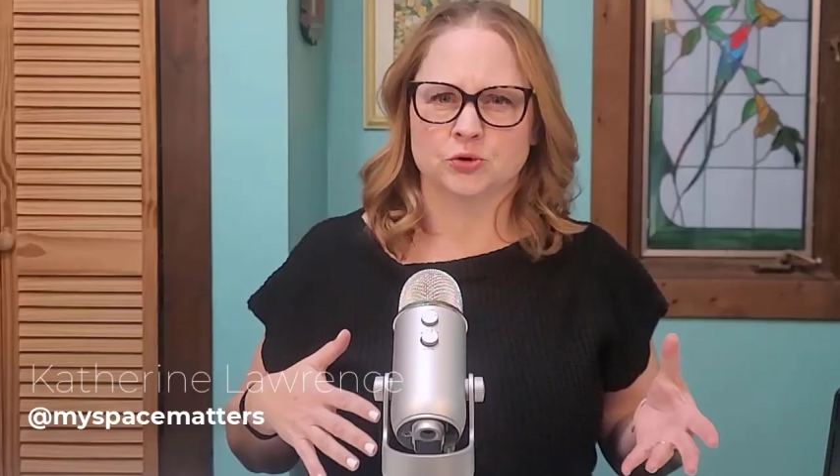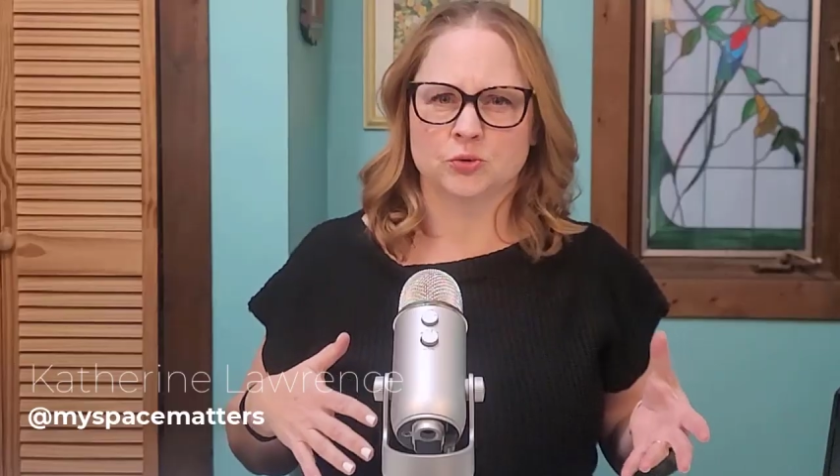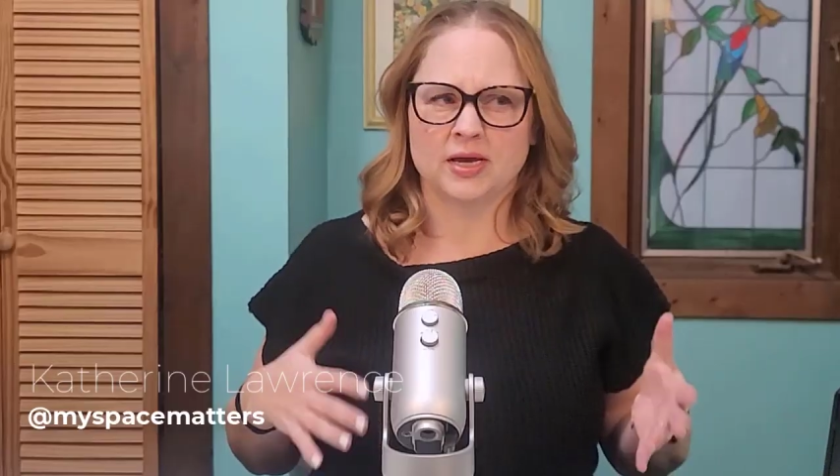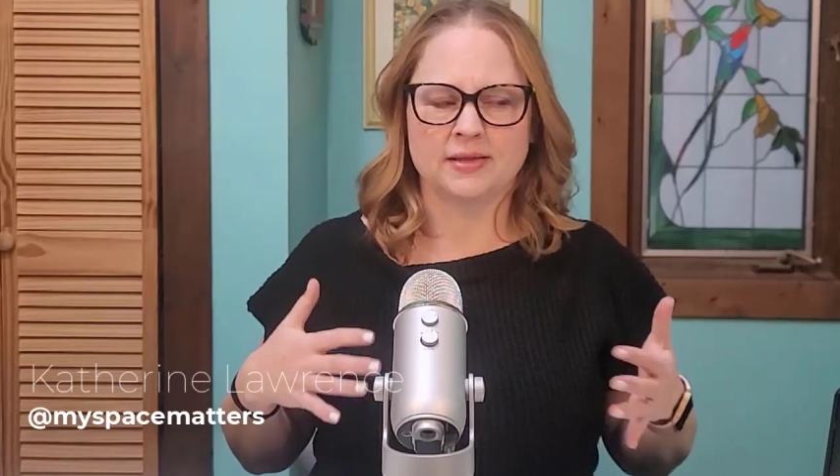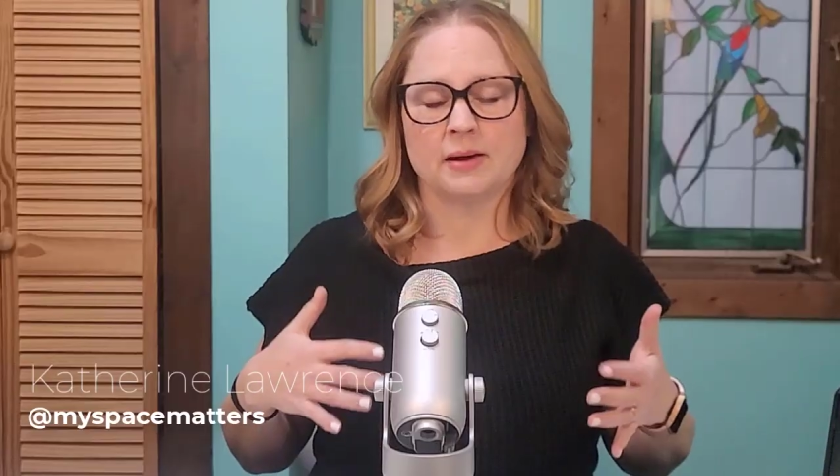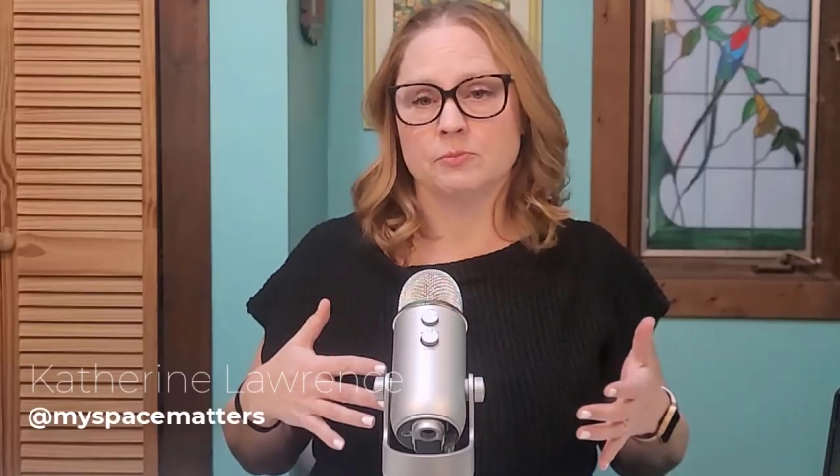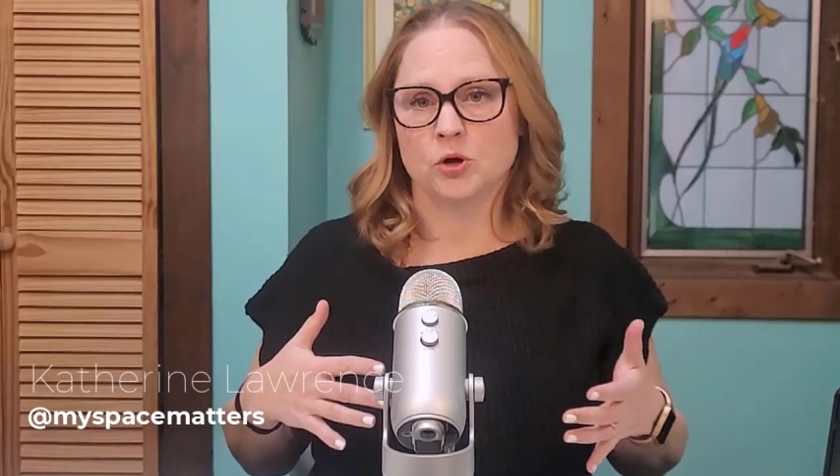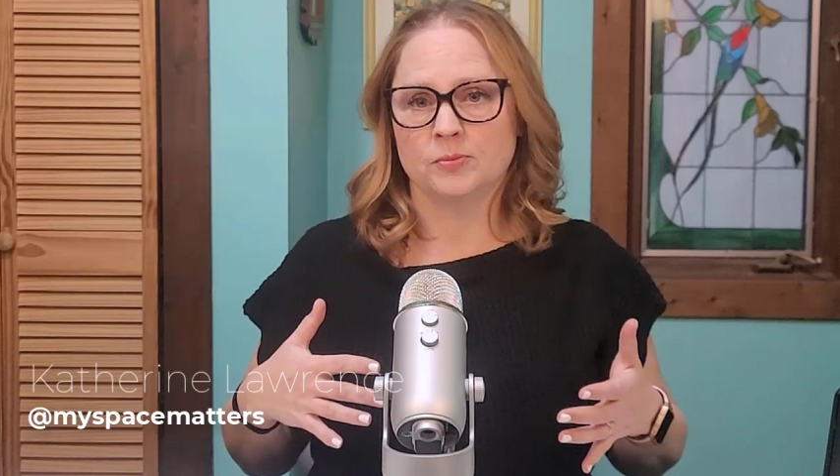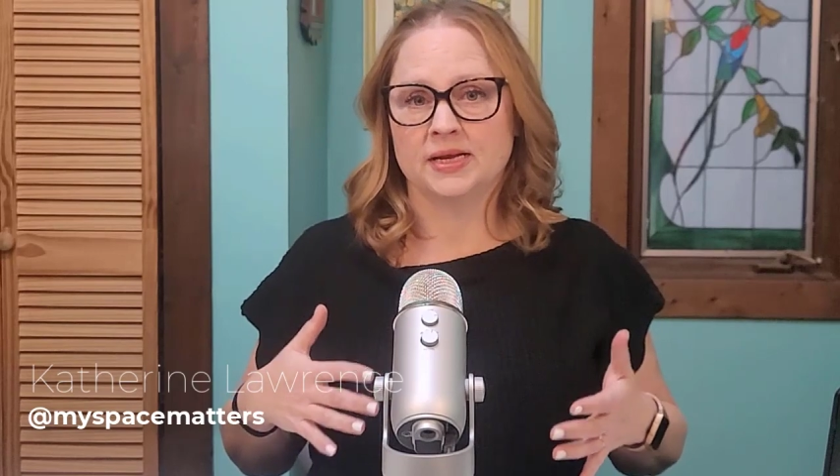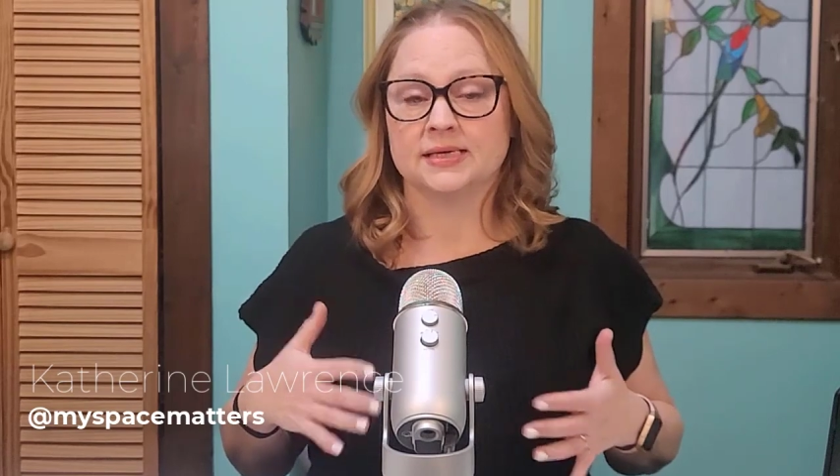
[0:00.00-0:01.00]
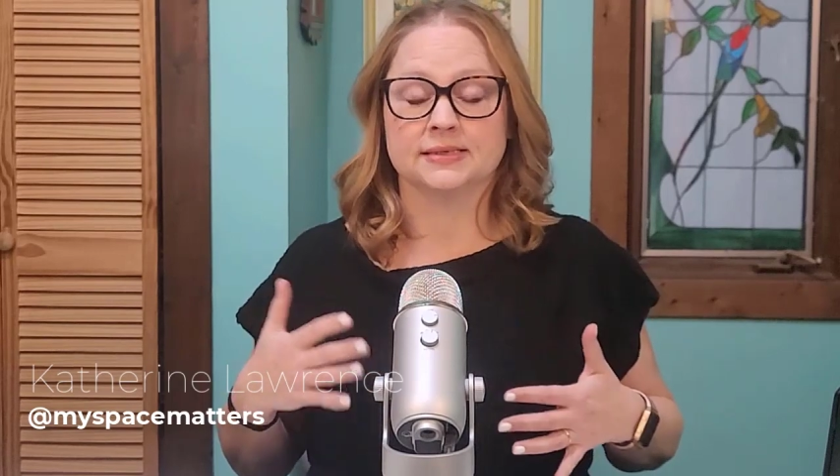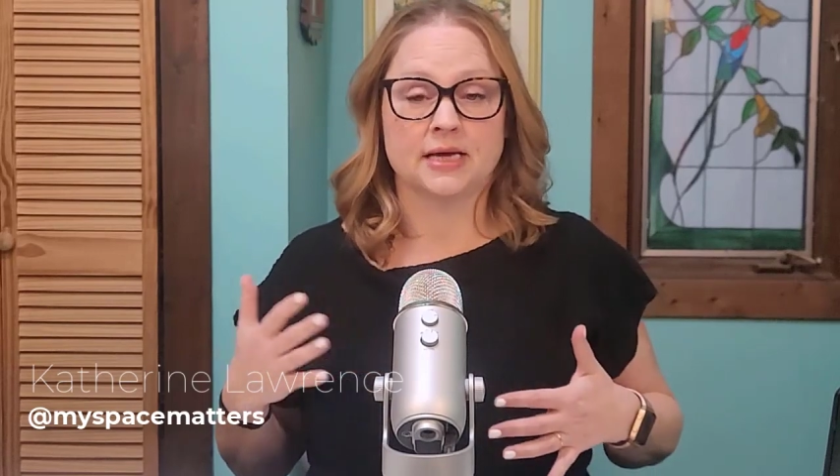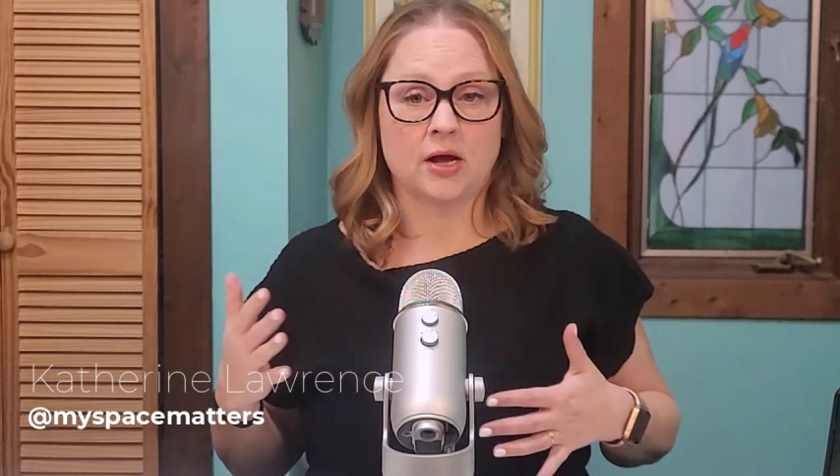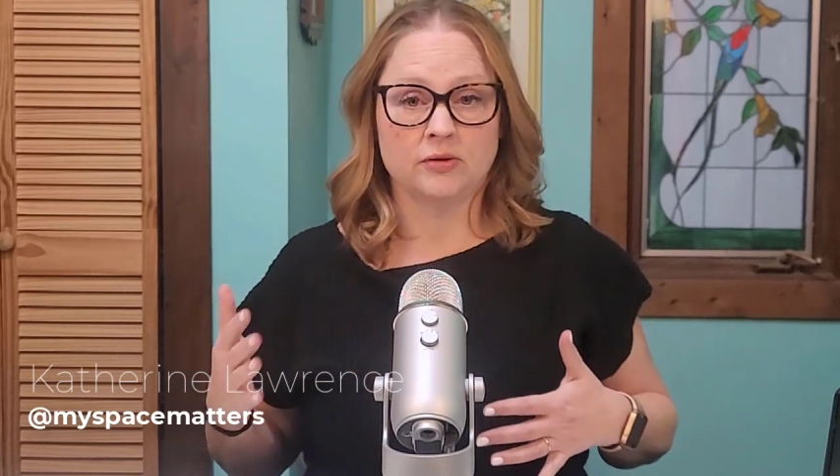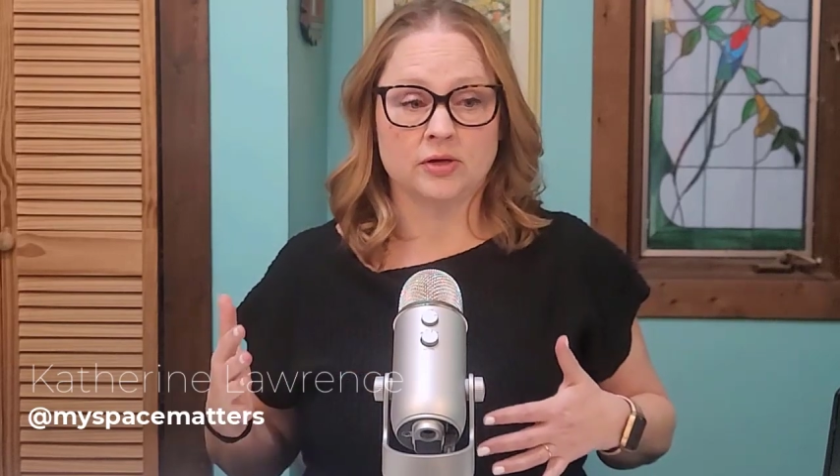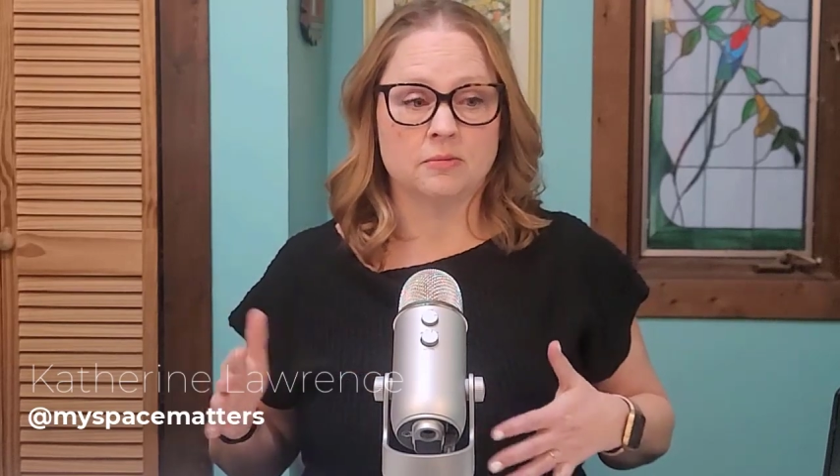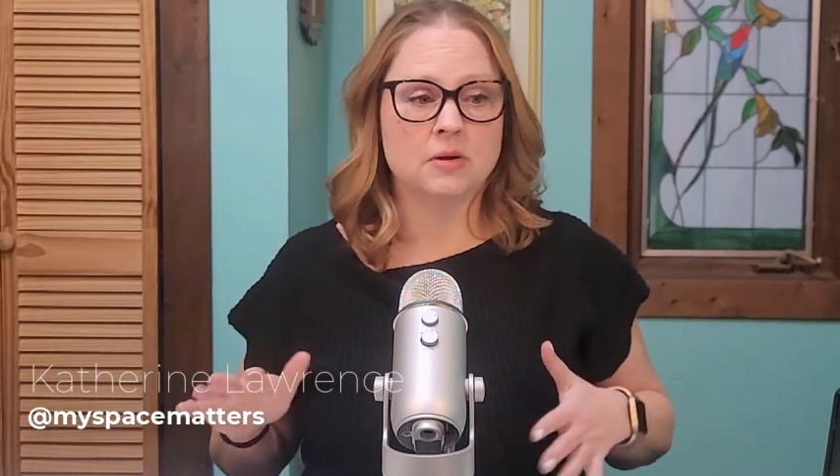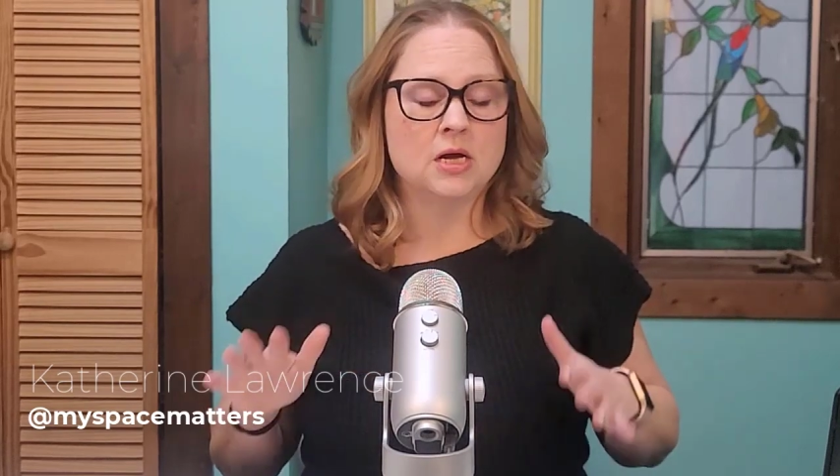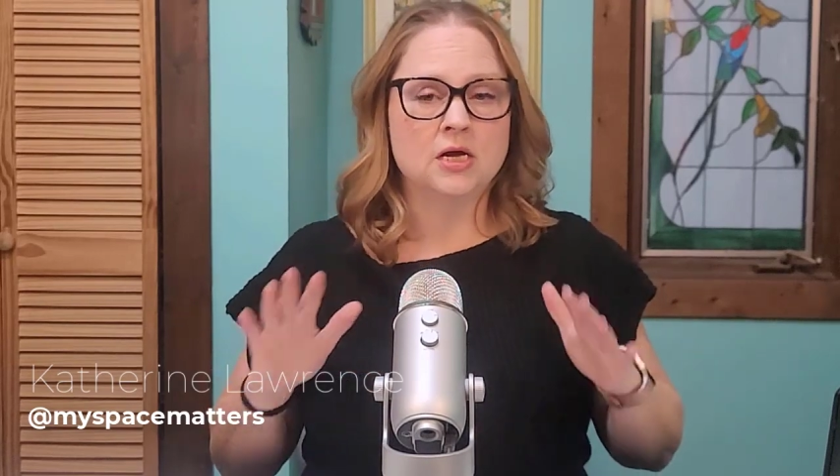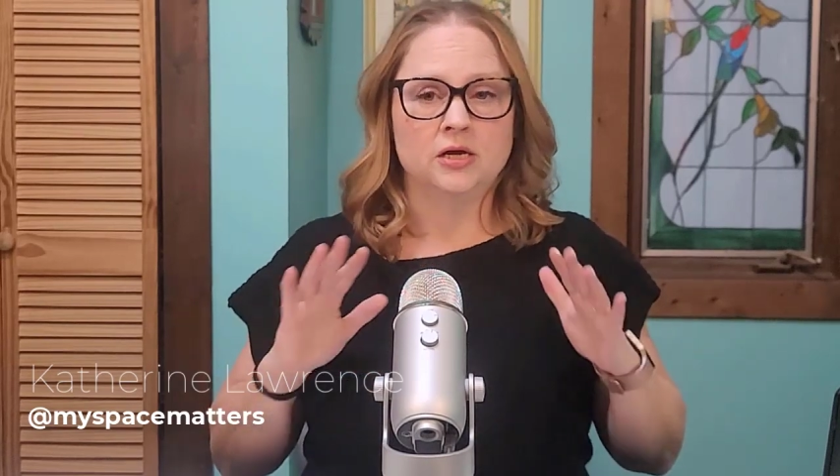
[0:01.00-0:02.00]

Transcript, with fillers: do in that moment is tell them,